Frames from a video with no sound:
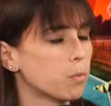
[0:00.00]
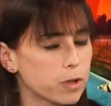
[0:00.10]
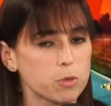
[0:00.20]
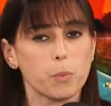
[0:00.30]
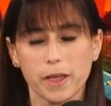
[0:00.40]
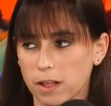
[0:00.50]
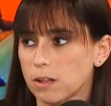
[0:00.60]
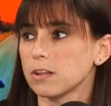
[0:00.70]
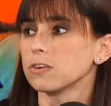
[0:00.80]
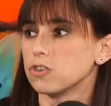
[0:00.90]
with
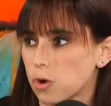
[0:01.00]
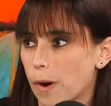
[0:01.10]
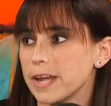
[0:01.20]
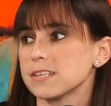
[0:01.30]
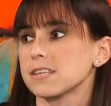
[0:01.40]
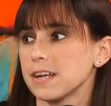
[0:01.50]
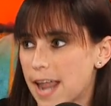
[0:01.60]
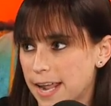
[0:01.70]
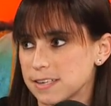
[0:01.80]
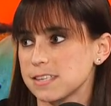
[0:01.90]
Will, Joyce,
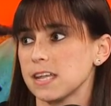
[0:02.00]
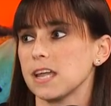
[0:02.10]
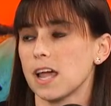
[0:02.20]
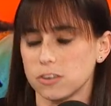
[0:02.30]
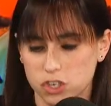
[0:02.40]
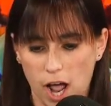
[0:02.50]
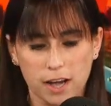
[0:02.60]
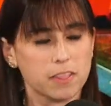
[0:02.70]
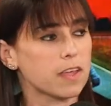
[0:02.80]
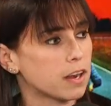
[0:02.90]
Nancy, and
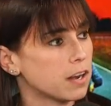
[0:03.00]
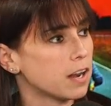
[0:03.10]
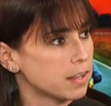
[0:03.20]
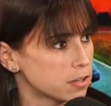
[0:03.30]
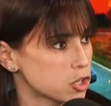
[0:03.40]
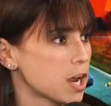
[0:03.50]
Jonathan in the yep.